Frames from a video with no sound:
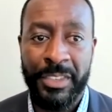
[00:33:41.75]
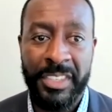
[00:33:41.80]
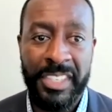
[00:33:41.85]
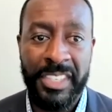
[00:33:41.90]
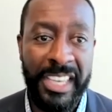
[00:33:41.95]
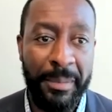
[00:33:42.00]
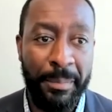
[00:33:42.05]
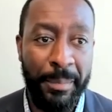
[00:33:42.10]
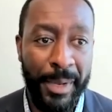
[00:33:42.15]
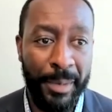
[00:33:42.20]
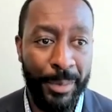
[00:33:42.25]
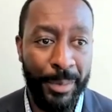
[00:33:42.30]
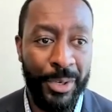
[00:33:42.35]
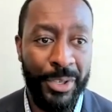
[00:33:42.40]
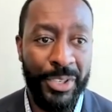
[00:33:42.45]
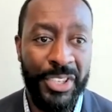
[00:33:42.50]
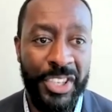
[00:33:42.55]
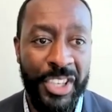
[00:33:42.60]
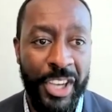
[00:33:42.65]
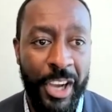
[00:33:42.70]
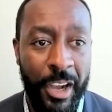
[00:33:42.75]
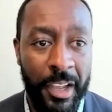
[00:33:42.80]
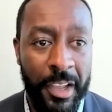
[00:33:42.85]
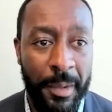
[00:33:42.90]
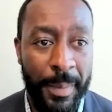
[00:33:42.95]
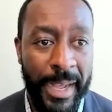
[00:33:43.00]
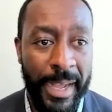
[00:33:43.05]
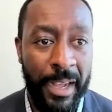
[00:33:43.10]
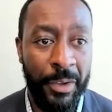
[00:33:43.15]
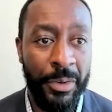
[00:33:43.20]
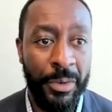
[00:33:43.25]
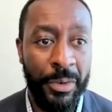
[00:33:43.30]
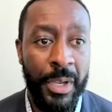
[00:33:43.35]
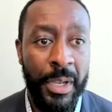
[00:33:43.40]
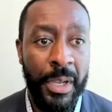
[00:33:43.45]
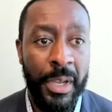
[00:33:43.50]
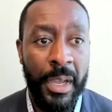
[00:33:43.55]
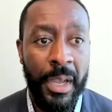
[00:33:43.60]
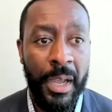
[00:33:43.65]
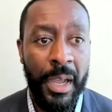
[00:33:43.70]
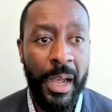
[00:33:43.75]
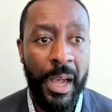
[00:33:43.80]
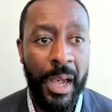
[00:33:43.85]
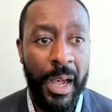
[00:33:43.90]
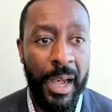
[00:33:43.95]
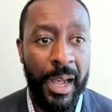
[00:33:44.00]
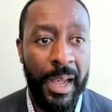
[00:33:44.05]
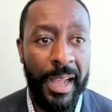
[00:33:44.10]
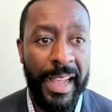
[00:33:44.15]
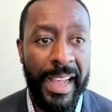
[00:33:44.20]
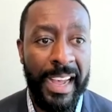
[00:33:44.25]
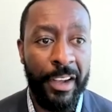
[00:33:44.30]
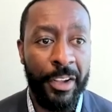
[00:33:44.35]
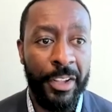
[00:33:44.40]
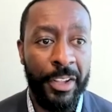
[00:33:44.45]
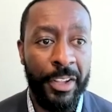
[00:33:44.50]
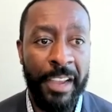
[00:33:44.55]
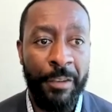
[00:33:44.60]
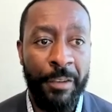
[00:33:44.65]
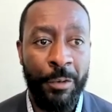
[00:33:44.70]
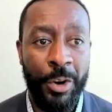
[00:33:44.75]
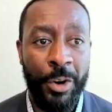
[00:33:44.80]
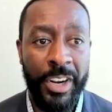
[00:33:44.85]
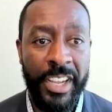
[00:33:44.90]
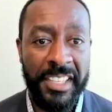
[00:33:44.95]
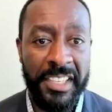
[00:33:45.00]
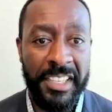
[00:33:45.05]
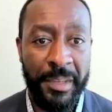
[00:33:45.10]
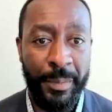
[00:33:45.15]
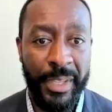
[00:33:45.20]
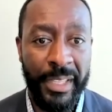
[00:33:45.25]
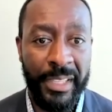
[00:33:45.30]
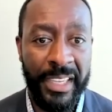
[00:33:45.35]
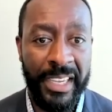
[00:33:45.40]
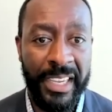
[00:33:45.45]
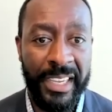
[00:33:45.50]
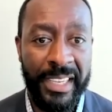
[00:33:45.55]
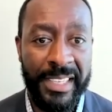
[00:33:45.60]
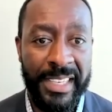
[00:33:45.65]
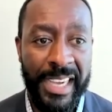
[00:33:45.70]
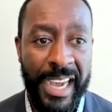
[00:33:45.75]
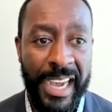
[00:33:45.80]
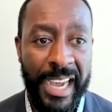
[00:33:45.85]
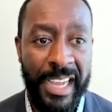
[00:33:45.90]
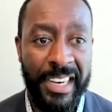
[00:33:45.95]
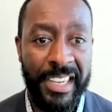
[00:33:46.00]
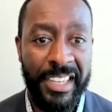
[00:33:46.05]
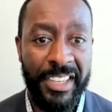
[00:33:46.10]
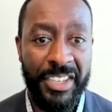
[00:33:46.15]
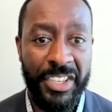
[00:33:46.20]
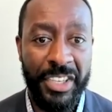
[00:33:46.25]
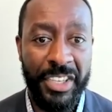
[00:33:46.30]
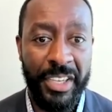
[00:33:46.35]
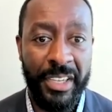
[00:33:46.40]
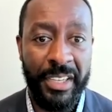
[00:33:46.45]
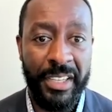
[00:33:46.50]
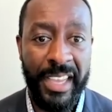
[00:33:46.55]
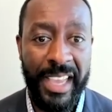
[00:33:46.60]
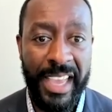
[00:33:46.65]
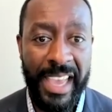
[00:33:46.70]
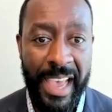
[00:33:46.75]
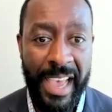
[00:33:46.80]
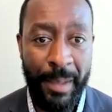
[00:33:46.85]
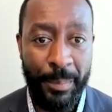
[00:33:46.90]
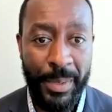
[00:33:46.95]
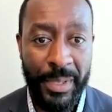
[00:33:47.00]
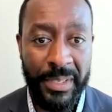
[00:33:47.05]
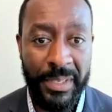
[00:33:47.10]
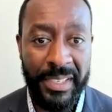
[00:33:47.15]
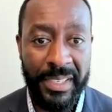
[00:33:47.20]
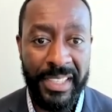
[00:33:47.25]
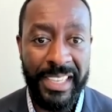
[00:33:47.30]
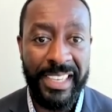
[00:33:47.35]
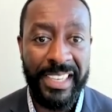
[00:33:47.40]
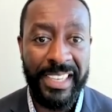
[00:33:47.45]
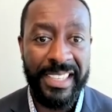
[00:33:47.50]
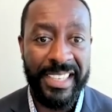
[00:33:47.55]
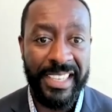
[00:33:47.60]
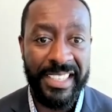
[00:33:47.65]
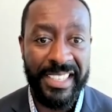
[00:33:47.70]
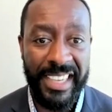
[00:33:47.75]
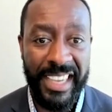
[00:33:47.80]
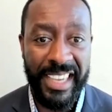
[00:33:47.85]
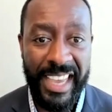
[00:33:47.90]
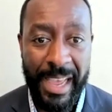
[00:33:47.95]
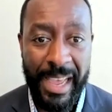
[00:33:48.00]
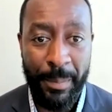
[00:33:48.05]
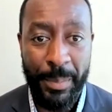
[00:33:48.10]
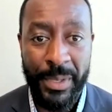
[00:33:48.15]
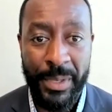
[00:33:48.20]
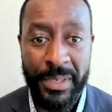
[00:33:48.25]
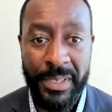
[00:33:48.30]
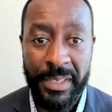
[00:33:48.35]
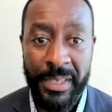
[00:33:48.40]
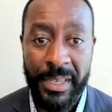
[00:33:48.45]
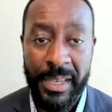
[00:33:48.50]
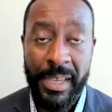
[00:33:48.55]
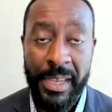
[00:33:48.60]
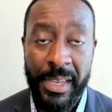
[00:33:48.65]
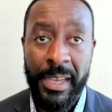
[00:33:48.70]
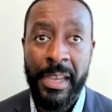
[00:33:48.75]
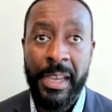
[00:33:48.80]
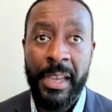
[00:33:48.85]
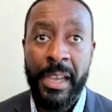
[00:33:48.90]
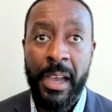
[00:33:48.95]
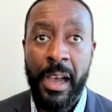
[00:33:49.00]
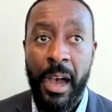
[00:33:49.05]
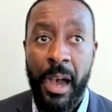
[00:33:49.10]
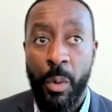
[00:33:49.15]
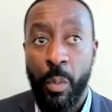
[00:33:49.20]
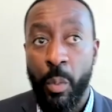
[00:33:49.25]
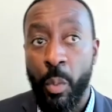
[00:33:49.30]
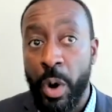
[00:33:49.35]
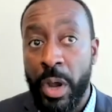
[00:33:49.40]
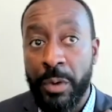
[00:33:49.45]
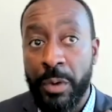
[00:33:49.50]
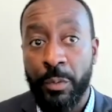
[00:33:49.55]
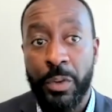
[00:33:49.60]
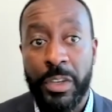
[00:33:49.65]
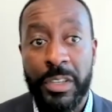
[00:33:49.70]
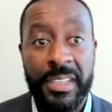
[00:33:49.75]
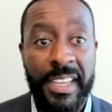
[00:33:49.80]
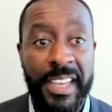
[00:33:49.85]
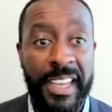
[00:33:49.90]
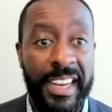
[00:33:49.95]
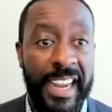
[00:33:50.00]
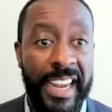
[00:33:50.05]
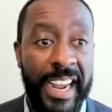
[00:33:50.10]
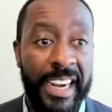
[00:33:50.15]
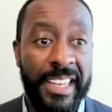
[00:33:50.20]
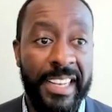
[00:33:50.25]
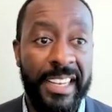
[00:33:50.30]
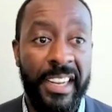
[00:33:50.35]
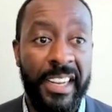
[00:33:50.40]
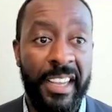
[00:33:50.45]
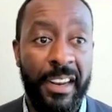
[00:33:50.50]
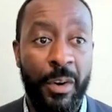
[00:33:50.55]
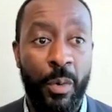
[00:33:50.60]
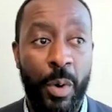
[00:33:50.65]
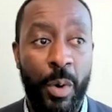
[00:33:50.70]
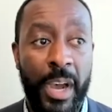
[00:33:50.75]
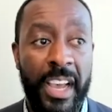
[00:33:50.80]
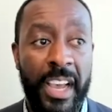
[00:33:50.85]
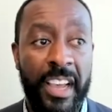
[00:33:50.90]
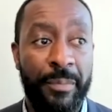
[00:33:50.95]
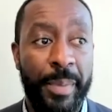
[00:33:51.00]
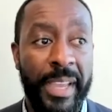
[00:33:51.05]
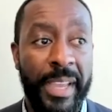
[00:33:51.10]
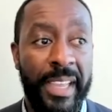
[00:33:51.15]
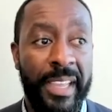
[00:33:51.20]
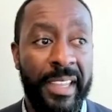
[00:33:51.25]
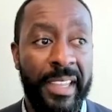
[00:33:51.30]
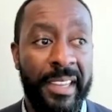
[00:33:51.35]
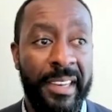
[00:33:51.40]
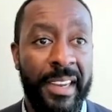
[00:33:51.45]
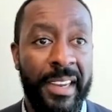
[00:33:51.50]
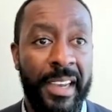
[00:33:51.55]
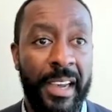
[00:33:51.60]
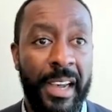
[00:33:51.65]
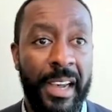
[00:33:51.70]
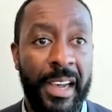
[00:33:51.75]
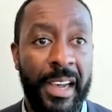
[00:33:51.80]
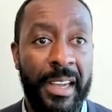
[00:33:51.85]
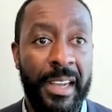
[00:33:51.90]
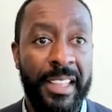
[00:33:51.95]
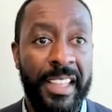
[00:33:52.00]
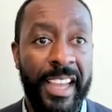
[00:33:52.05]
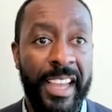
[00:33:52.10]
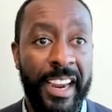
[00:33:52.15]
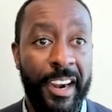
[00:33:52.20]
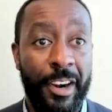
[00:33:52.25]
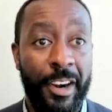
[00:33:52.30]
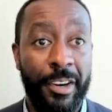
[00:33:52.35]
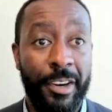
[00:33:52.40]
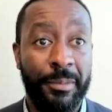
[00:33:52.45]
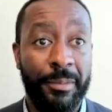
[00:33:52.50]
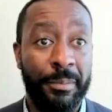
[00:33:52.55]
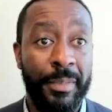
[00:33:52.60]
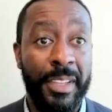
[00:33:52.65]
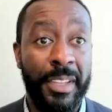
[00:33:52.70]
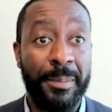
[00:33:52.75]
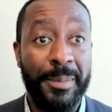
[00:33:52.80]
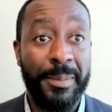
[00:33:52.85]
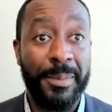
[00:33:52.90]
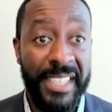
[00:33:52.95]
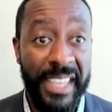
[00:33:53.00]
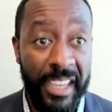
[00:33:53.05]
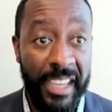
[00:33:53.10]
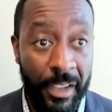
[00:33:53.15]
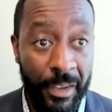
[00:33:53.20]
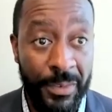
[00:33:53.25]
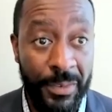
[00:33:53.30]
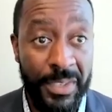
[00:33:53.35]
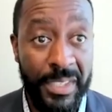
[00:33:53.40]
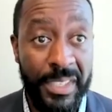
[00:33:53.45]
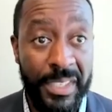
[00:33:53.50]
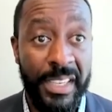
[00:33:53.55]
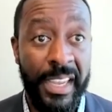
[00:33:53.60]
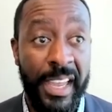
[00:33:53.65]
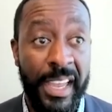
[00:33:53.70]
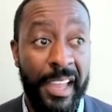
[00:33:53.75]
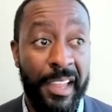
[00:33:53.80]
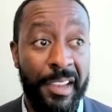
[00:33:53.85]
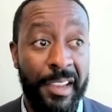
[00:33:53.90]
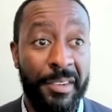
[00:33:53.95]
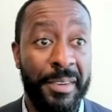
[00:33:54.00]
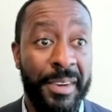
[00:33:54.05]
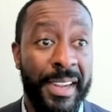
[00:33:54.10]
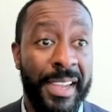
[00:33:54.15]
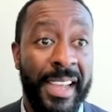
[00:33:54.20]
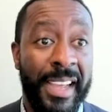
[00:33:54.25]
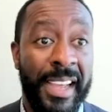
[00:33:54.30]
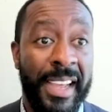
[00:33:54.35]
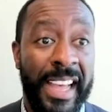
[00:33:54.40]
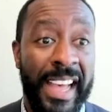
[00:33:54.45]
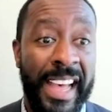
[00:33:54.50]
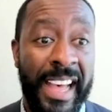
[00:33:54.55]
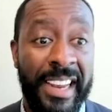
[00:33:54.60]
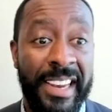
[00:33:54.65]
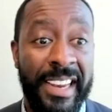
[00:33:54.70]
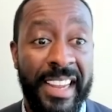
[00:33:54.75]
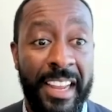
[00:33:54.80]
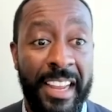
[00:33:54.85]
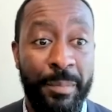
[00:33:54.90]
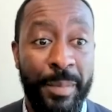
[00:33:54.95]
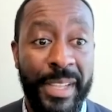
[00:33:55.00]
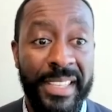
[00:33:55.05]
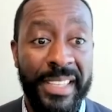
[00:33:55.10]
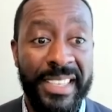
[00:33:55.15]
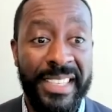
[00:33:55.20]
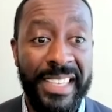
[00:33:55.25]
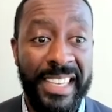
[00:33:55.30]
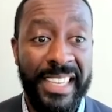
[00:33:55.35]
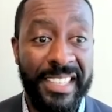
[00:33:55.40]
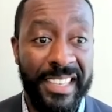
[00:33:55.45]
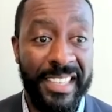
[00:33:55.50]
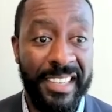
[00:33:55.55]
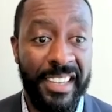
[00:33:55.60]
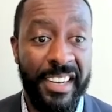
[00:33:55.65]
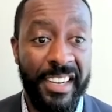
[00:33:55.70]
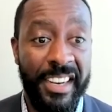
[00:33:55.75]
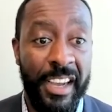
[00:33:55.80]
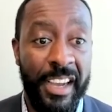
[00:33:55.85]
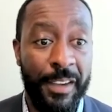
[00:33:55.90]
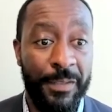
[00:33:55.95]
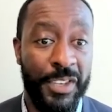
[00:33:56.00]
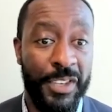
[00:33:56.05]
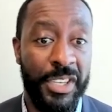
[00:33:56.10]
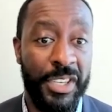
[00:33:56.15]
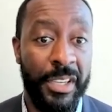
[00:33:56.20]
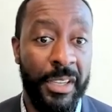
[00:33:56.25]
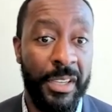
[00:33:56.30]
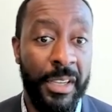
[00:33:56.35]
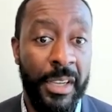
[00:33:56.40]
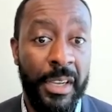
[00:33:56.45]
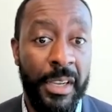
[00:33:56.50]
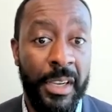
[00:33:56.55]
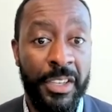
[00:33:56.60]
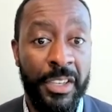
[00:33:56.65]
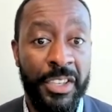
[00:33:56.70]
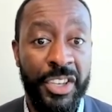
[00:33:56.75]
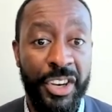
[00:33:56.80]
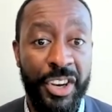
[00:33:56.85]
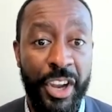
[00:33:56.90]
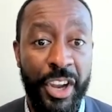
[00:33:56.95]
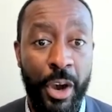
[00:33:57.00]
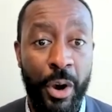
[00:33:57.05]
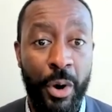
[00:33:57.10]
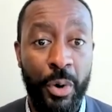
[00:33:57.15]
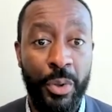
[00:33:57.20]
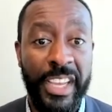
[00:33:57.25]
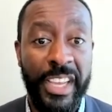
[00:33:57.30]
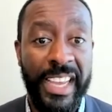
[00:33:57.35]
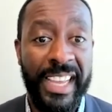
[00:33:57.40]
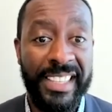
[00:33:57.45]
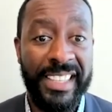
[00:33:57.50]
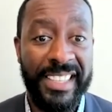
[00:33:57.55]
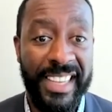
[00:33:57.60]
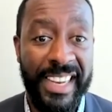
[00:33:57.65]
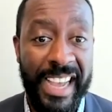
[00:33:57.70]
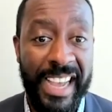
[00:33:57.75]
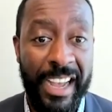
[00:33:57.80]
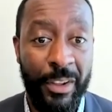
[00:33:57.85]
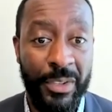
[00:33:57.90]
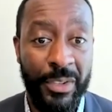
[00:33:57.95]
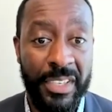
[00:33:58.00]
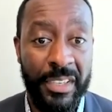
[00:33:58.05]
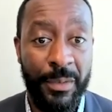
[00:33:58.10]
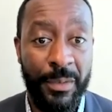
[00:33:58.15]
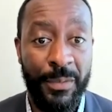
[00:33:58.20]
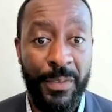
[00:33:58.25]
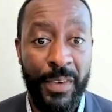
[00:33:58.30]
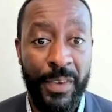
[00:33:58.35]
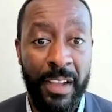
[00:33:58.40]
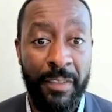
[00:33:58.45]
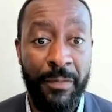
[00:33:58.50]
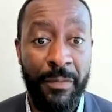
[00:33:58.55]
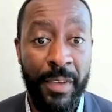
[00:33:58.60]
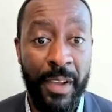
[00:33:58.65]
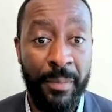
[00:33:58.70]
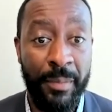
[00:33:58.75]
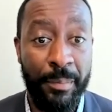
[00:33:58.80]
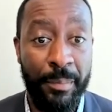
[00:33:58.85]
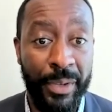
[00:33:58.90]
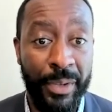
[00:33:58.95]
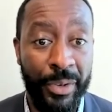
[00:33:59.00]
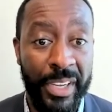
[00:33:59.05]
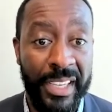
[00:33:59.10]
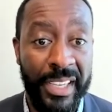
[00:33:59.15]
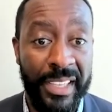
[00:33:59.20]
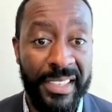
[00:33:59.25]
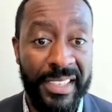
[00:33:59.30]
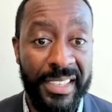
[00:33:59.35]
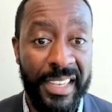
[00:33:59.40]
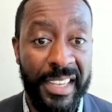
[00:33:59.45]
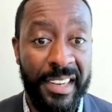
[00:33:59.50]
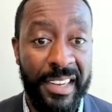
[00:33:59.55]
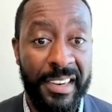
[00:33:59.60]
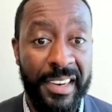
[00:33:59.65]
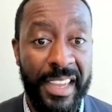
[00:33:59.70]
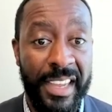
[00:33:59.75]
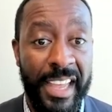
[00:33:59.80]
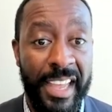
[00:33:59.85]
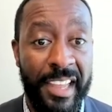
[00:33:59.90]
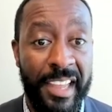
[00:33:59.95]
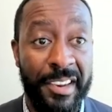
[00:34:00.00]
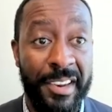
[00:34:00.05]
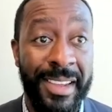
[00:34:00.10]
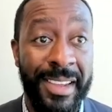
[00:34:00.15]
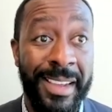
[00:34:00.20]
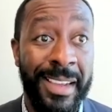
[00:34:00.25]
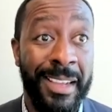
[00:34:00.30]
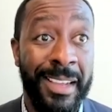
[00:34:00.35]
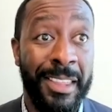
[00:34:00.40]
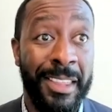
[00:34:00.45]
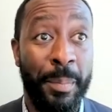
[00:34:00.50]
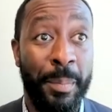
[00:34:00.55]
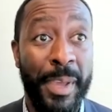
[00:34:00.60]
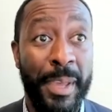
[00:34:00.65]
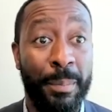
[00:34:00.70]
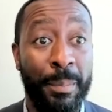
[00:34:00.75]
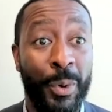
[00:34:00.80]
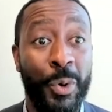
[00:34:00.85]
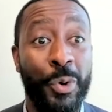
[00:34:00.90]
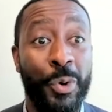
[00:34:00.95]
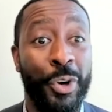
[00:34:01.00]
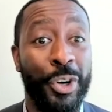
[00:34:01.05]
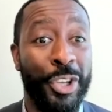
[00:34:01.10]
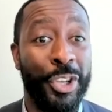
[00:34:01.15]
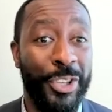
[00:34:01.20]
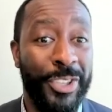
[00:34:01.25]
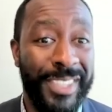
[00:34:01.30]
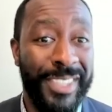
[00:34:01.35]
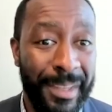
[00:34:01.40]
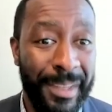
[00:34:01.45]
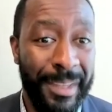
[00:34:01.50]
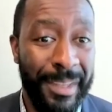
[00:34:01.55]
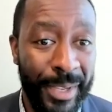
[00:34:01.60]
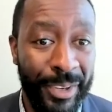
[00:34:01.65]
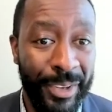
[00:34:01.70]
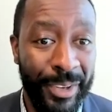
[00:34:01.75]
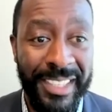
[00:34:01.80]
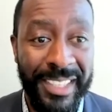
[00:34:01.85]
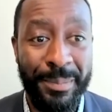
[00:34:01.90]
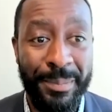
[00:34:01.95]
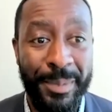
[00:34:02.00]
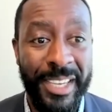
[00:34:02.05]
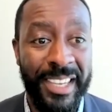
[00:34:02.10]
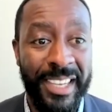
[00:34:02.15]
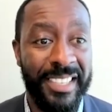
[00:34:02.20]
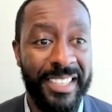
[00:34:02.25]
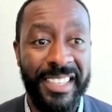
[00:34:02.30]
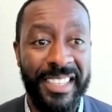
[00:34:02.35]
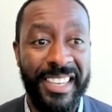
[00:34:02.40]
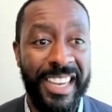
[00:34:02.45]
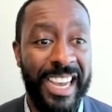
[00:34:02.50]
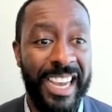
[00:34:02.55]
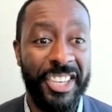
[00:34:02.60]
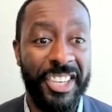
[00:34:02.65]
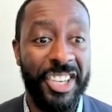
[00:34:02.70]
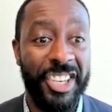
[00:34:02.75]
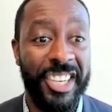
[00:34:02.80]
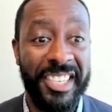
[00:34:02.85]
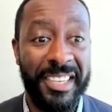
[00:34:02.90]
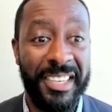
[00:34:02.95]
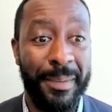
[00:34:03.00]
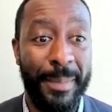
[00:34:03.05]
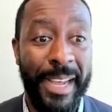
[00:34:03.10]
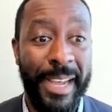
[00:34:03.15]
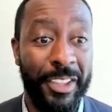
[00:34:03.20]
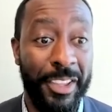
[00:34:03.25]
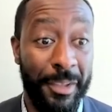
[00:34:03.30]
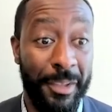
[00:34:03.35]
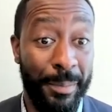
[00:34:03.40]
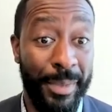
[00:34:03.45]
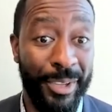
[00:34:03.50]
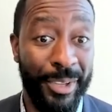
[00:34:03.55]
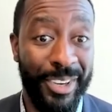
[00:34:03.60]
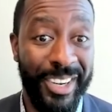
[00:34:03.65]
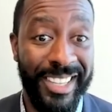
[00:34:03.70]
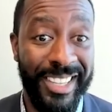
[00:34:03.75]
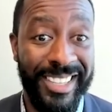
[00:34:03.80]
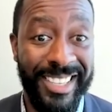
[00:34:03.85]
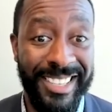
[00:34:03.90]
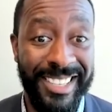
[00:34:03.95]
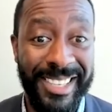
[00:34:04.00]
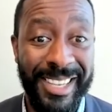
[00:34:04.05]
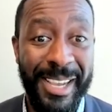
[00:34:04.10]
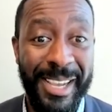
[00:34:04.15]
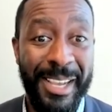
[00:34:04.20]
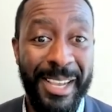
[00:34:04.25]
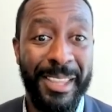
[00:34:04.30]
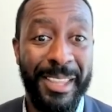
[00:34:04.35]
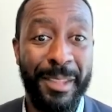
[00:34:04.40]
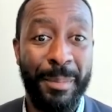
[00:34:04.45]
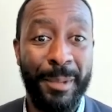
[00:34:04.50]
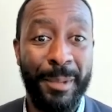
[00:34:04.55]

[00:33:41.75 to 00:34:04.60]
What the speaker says: team members talk about how they were intimately tied into the campus, the existing campus. One was connected in a way of being there themselves and had been seasoned enough to know the ins and outs of buildings and the people who are using the buildings, because it's not just about the buildings, it's the